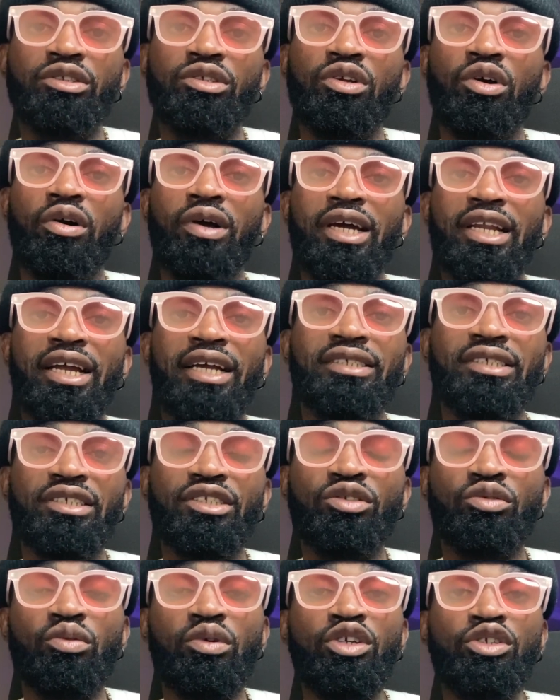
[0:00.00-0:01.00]
to the
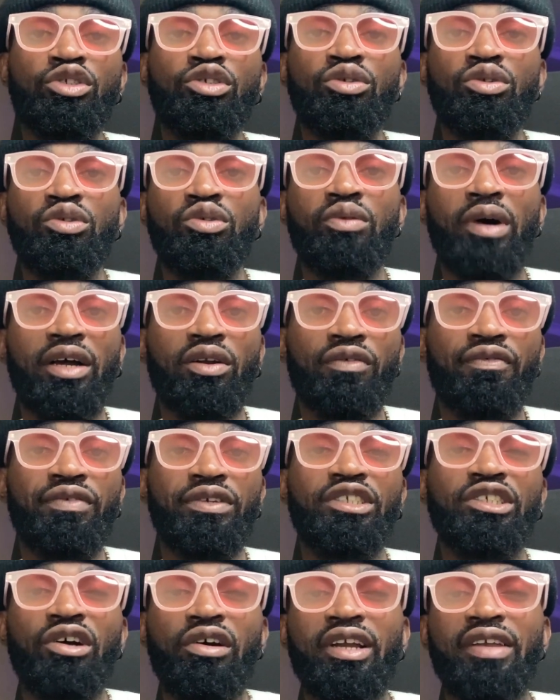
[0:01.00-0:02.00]
organizers to issue you an
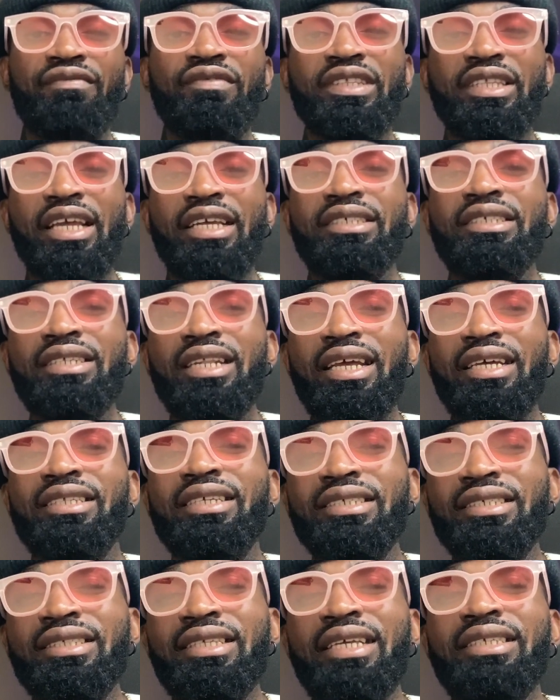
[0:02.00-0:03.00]
official invitation
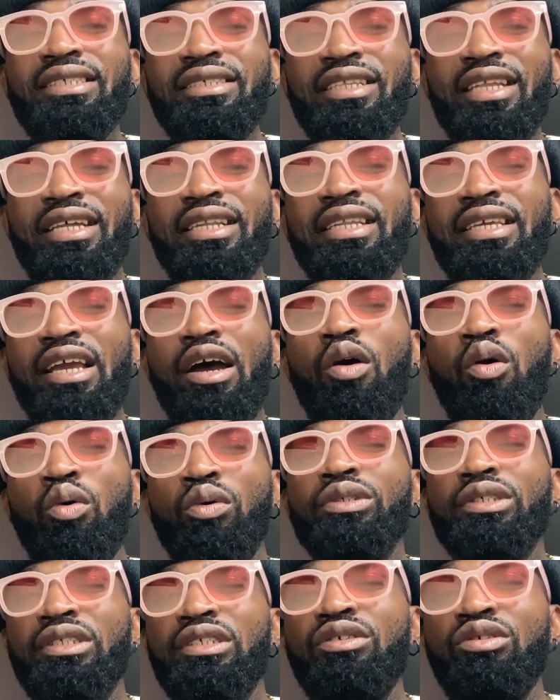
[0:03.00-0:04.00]
letter stating that they are
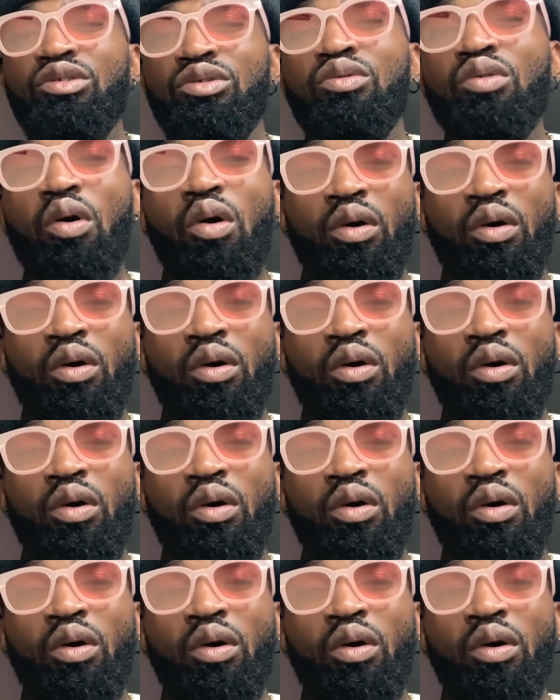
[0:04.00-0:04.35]
hosting you,